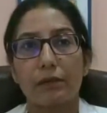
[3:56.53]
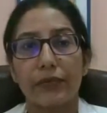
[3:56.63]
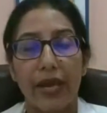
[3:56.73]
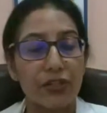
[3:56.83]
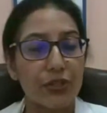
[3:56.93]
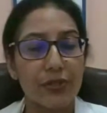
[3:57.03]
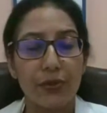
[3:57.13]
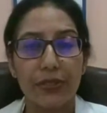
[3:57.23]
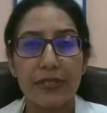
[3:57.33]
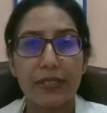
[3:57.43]
rashes
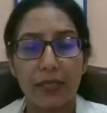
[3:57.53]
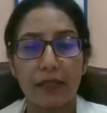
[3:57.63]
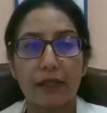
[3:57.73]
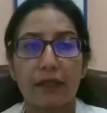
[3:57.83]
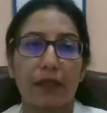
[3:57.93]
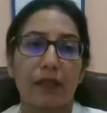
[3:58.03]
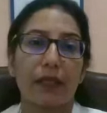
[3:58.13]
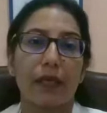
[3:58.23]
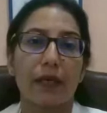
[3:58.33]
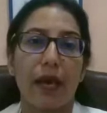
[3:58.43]
on the skin,
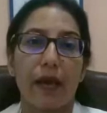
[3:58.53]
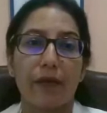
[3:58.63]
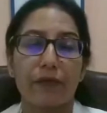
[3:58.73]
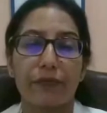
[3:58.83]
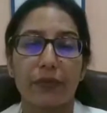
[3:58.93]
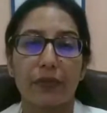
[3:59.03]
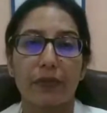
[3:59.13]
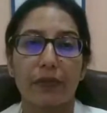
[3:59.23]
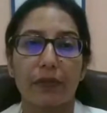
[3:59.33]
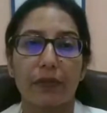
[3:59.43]
he can have
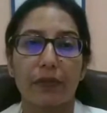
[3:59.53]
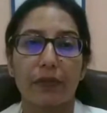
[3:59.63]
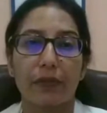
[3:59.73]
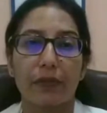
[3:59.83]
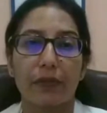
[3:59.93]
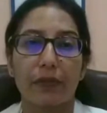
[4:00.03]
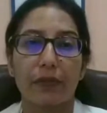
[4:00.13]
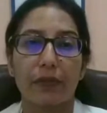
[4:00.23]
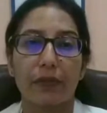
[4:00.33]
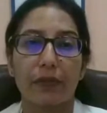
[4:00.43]
swelling
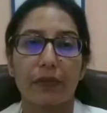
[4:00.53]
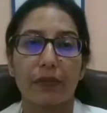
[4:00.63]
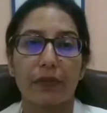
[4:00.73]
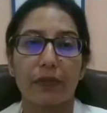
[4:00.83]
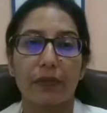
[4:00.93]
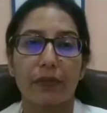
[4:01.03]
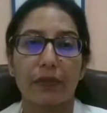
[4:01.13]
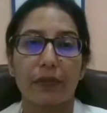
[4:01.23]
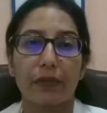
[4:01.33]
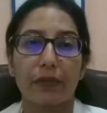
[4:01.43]
of the lips or the
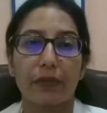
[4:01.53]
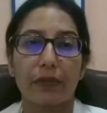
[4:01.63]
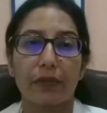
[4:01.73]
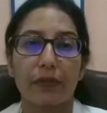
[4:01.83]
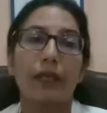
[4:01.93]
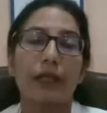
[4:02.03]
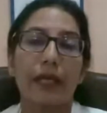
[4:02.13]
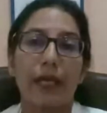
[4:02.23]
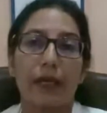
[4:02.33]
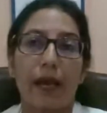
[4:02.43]
tongue,
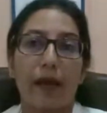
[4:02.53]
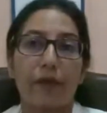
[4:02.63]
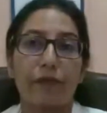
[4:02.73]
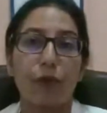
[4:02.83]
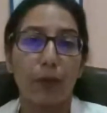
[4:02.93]
they can have